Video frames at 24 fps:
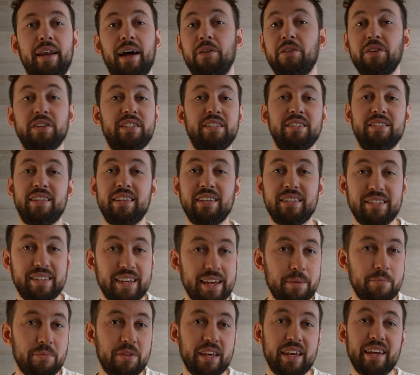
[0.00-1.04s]
Now, this is the
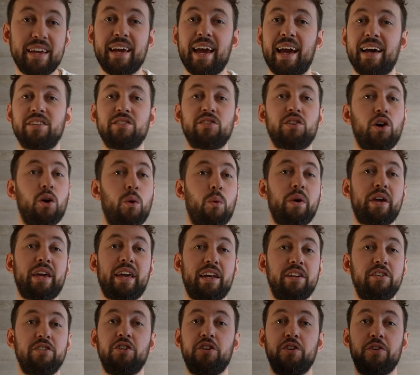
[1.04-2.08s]
same thing as
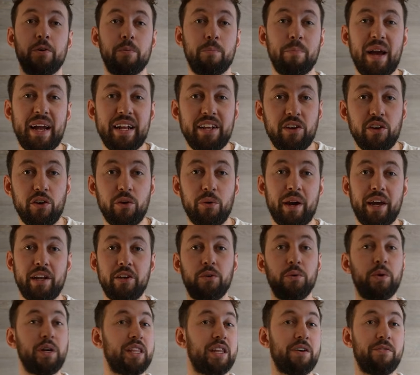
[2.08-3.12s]
going into your menu
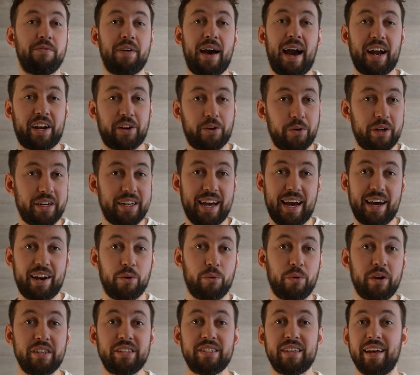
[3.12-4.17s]
and doing the factory
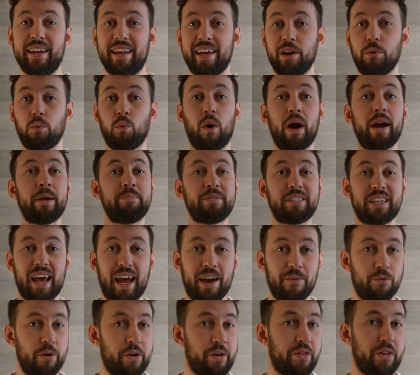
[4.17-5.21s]
data reset. It wipes
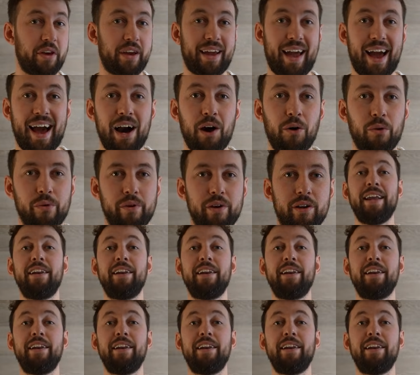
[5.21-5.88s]
everything out.